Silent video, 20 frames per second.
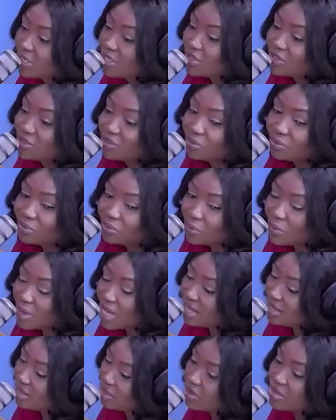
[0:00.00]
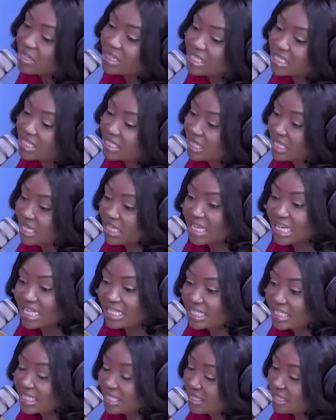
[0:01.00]
because you don't know how long this thing
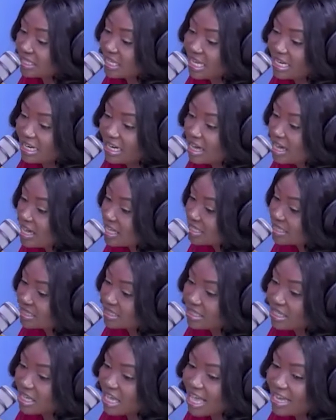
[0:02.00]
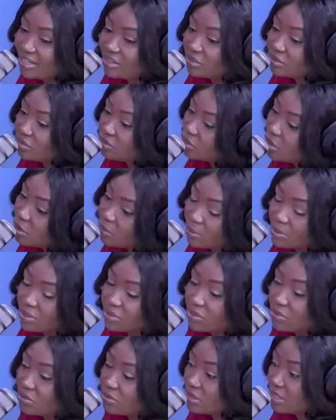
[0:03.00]
can last, and you don't
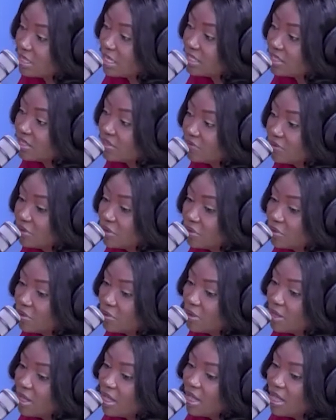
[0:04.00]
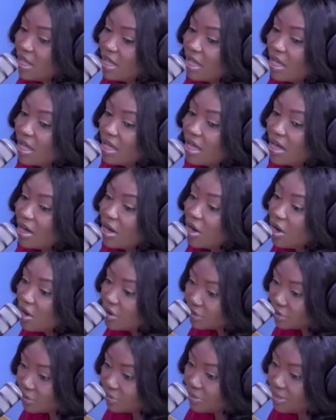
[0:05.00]
want to go to an interview
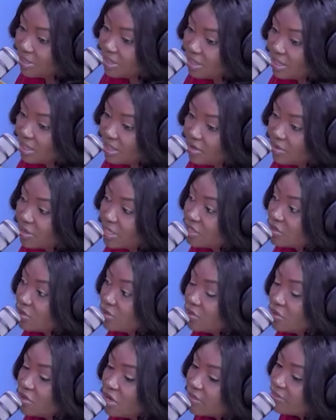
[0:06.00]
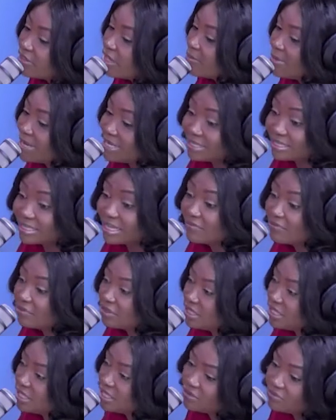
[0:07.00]
hungry. Okay, so you got there by
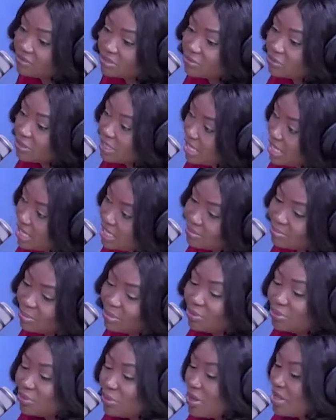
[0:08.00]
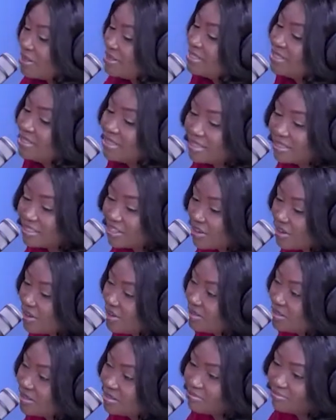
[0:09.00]
7, the interview's for 8, but you know how these things
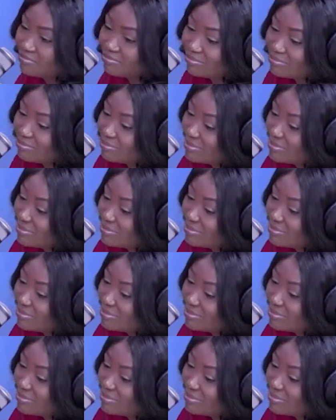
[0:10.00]
are. The